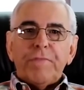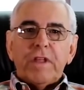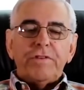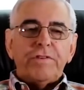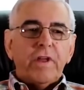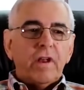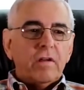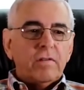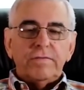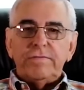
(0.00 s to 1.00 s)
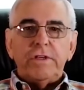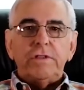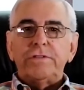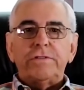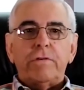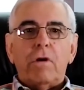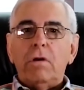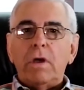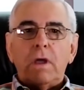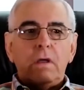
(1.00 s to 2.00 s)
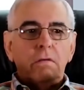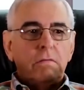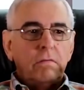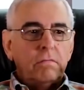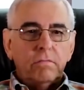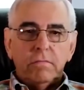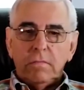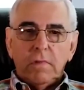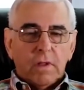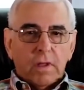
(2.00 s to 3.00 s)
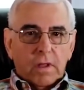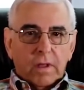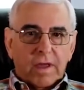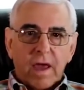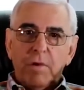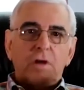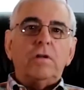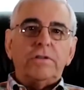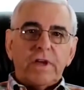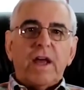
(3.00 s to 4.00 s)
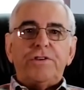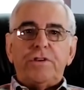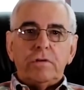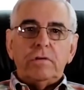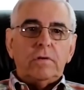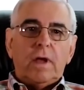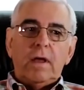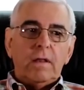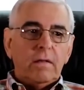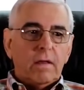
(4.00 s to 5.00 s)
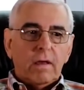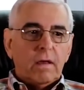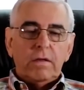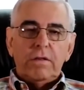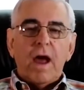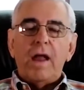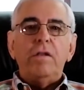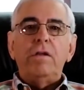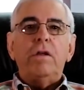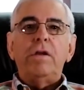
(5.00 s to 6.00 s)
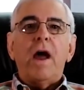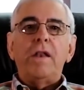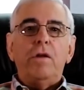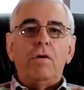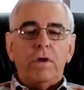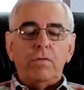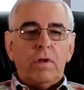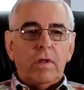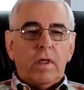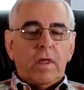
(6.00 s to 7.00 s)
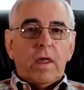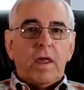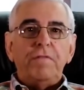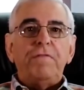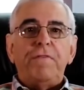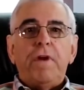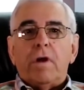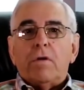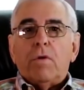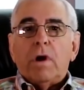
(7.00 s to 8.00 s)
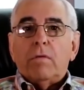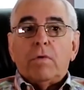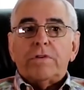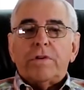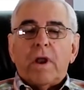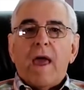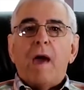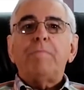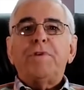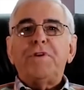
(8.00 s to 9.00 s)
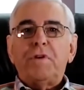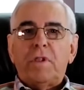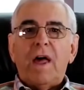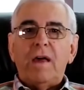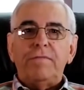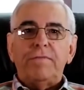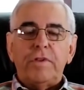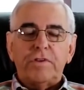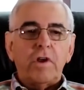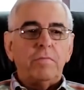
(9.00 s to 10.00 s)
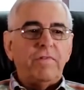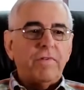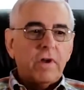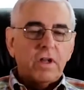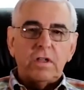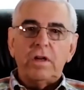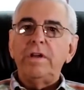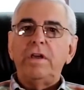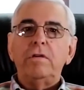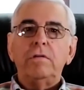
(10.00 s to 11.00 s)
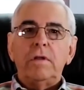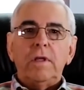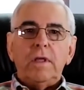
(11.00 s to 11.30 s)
instead of just throwing chemicals at you and you're not knowing in fear what's going to happen to your life. It's going to be very clear to you.